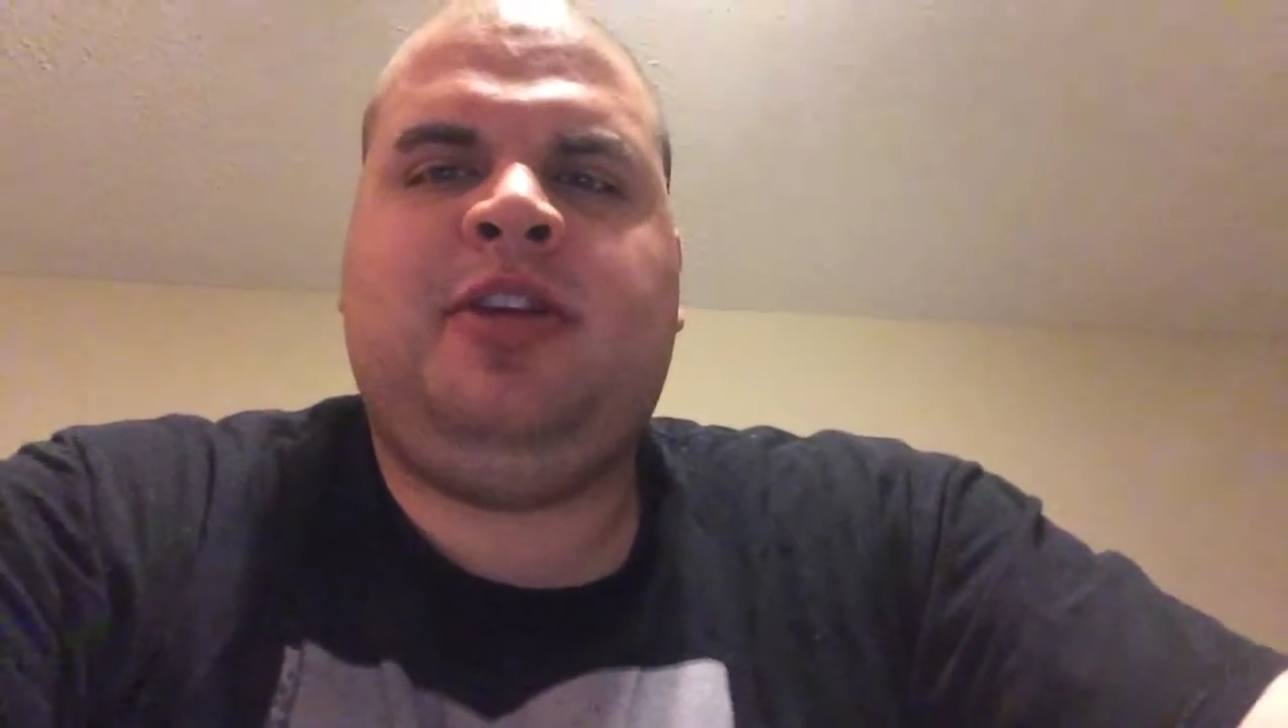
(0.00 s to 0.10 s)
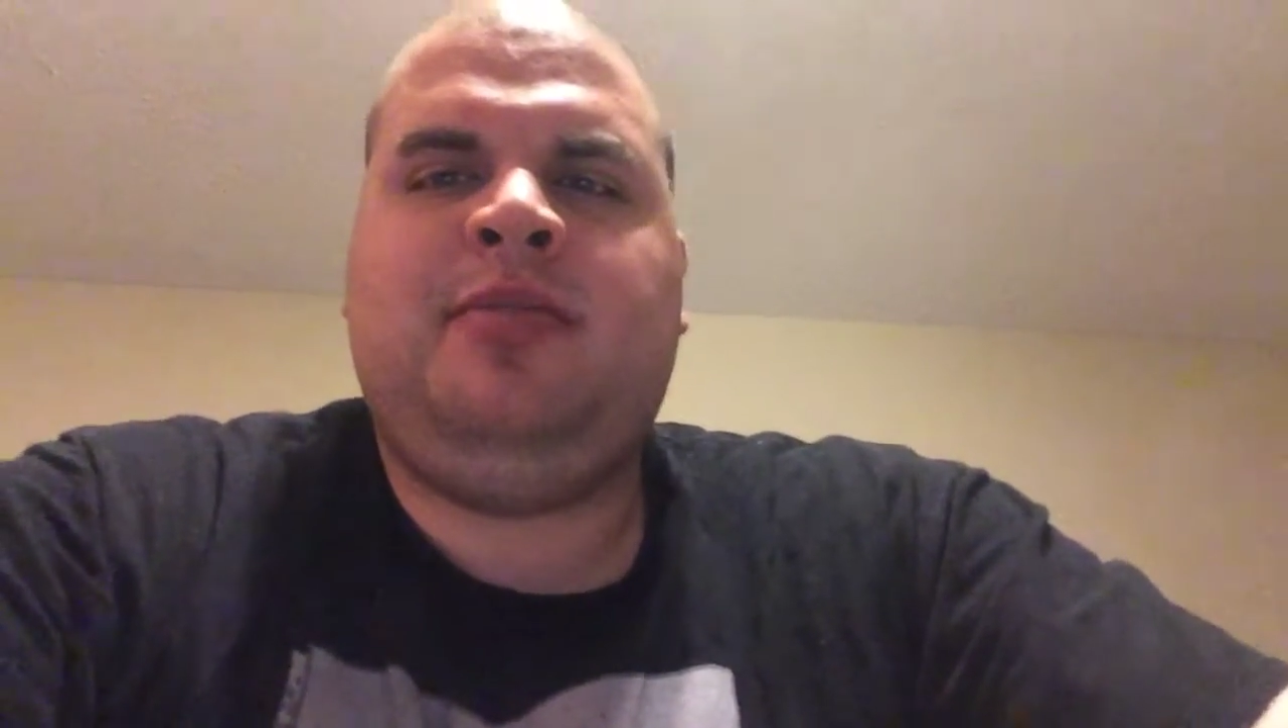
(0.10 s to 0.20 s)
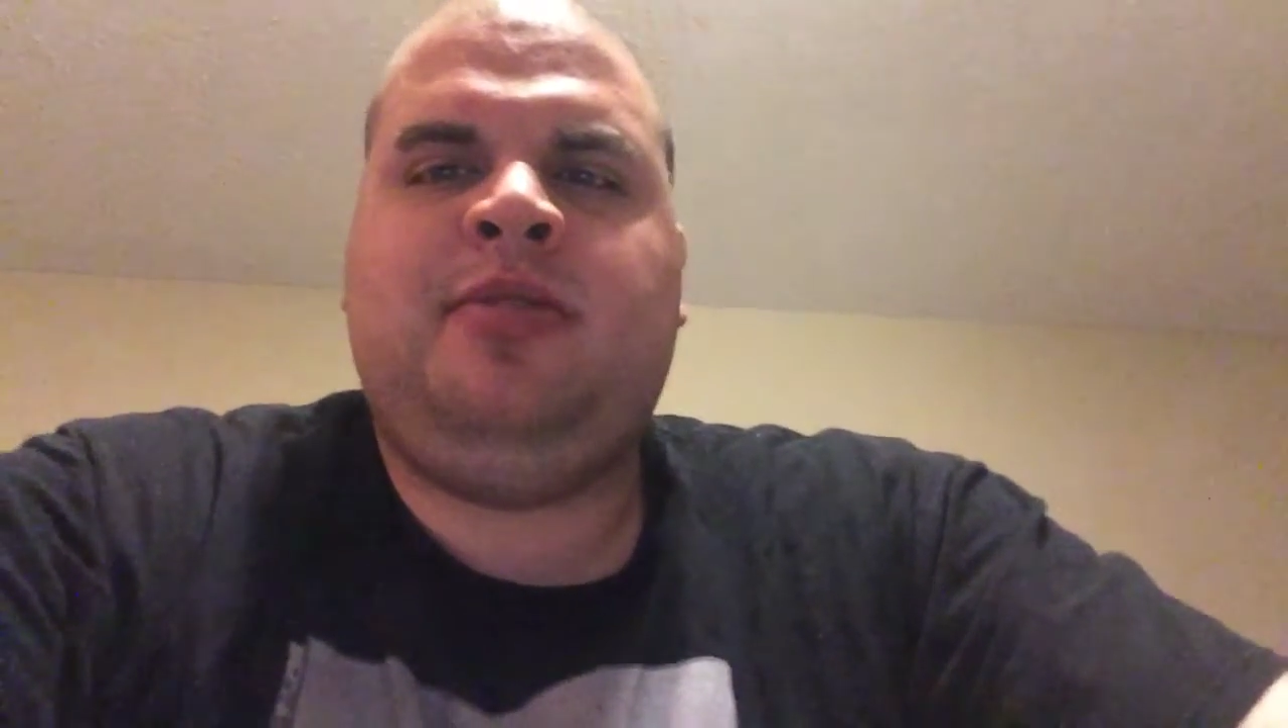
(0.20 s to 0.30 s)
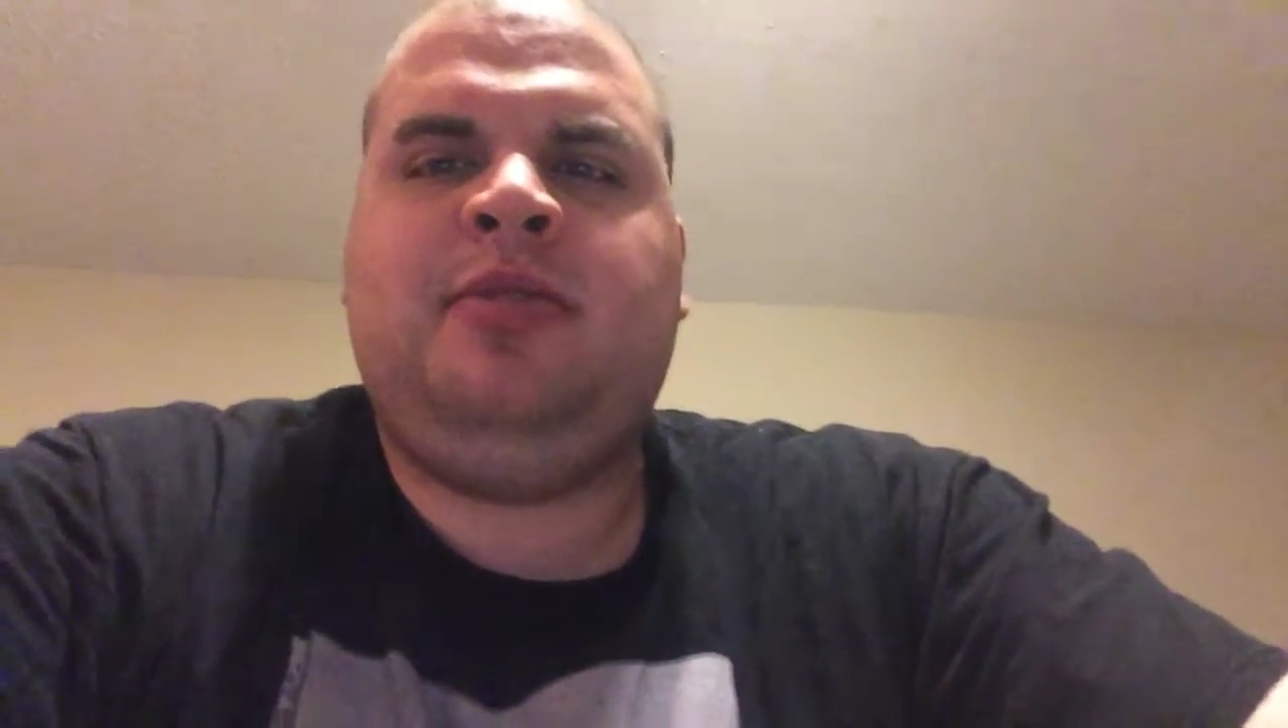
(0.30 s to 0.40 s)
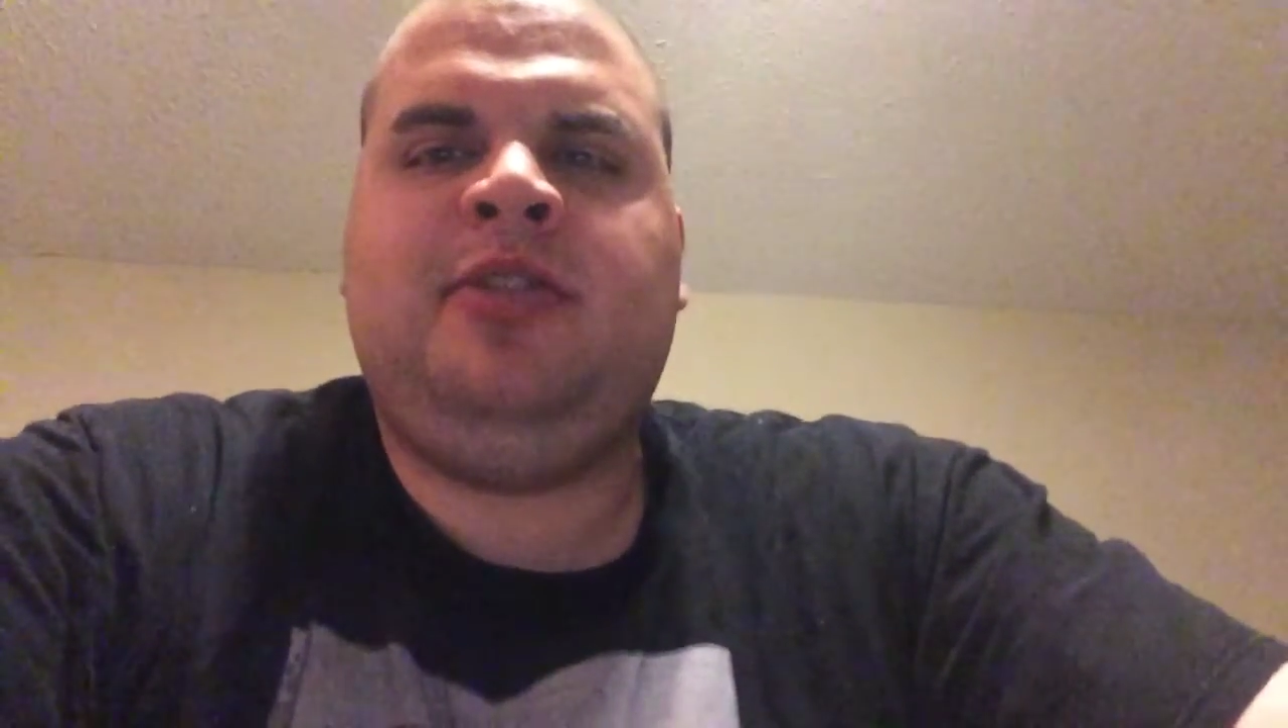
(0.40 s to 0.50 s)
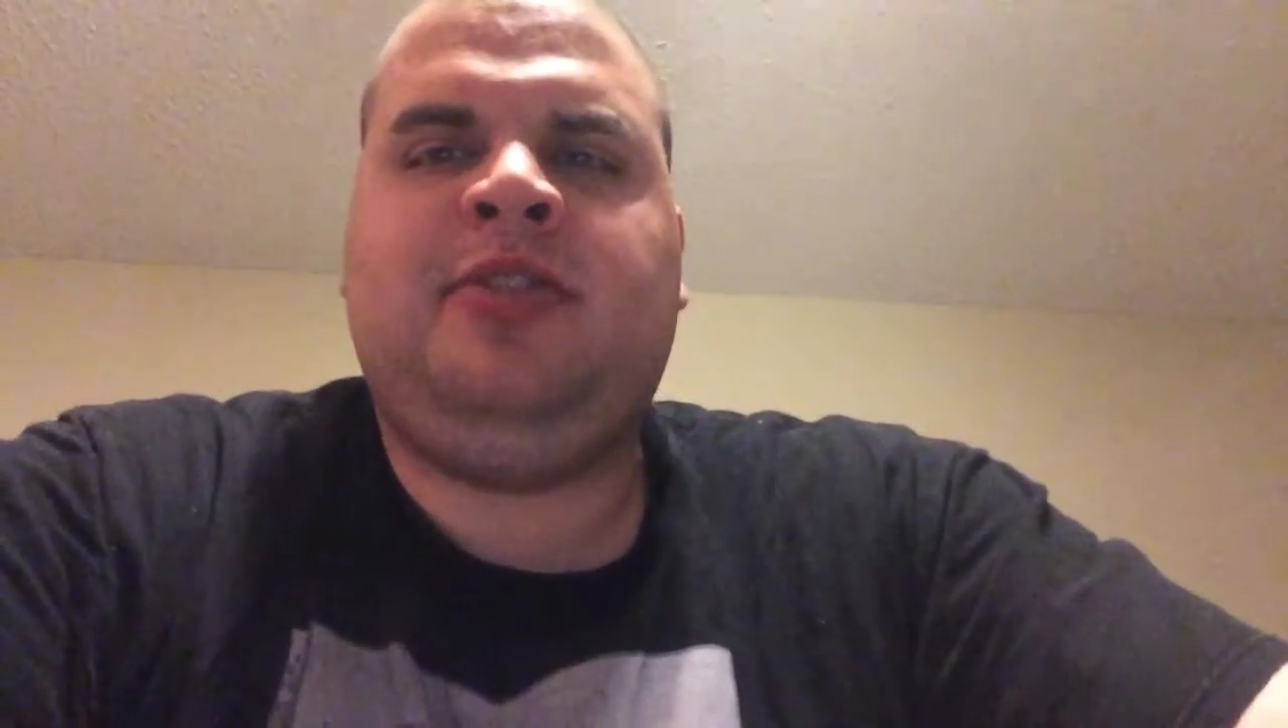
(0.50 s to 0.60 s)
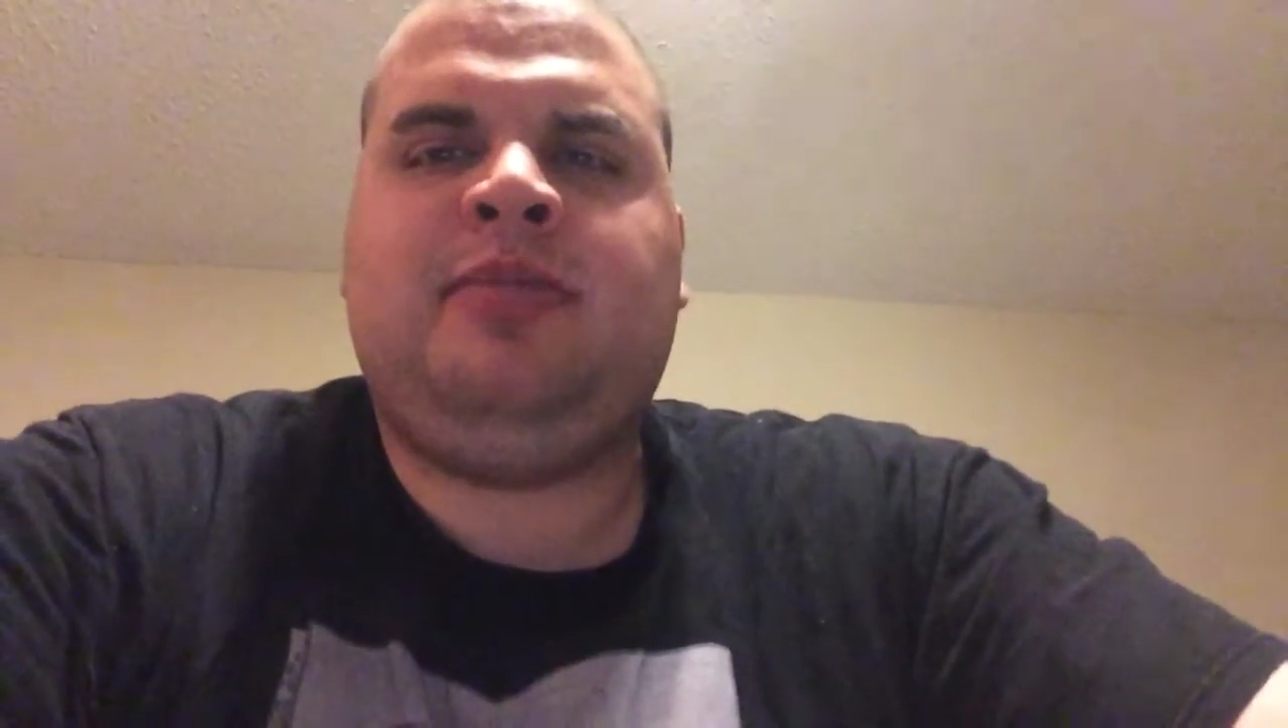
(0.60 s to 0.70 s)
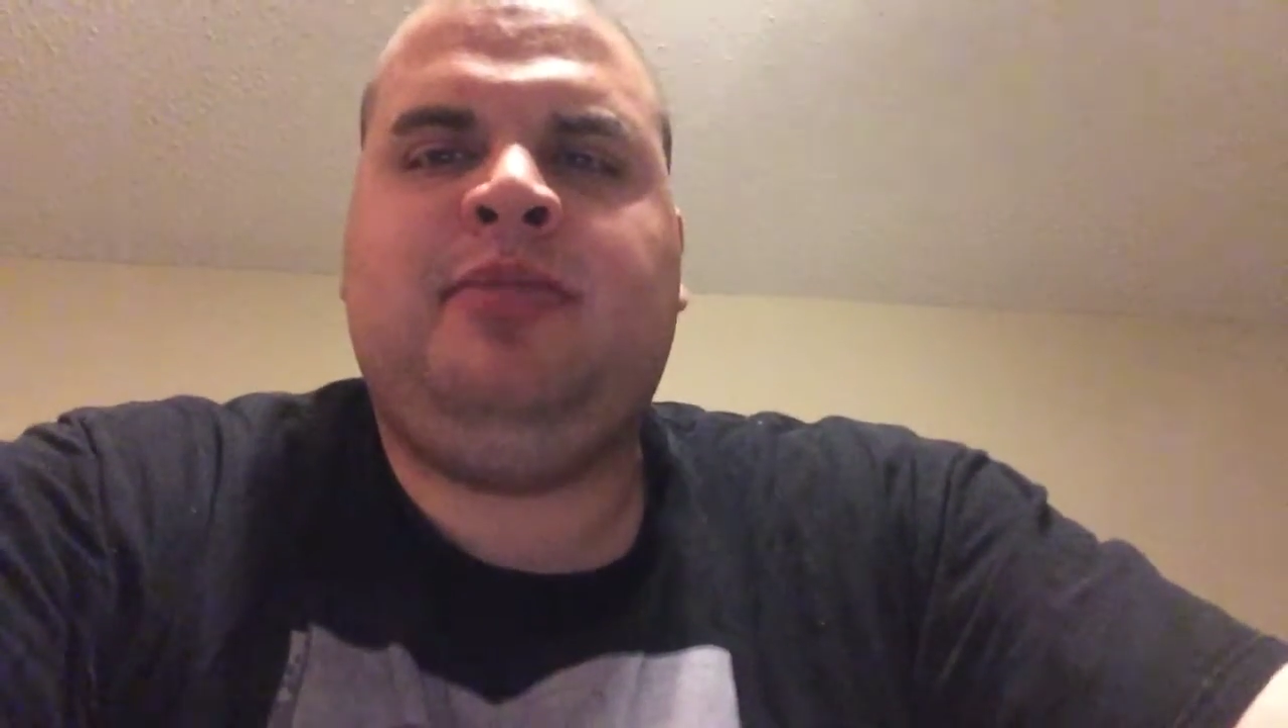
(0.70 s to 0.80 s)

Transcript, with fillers: Gamer Music